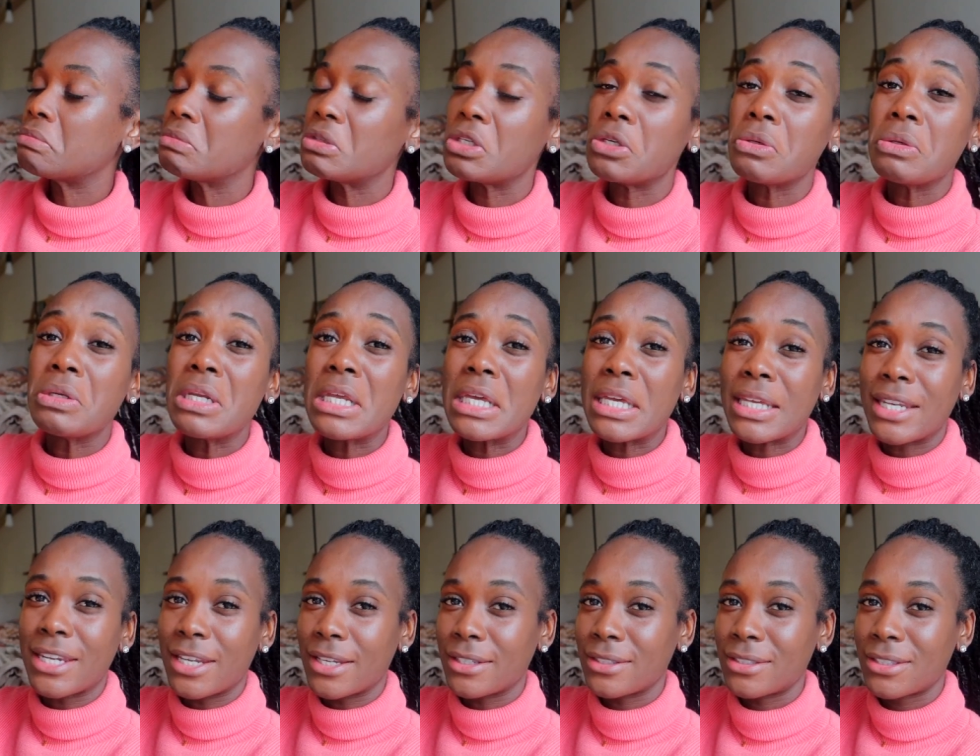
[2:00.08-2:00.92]

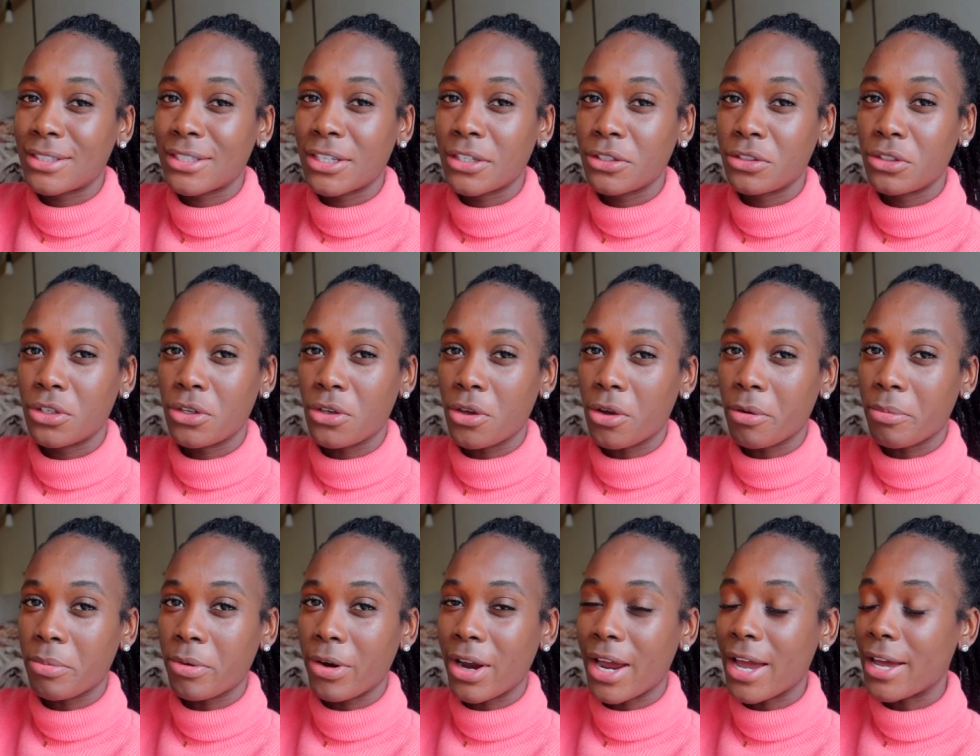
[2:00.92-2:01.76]
uniqueness to
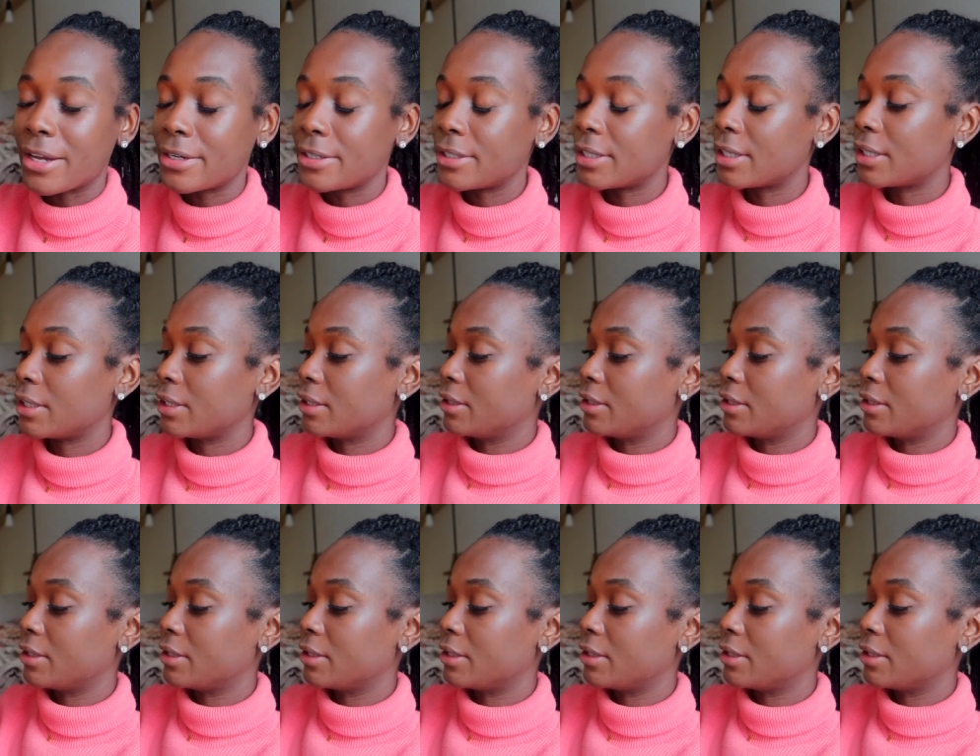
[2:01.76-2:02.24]
your brand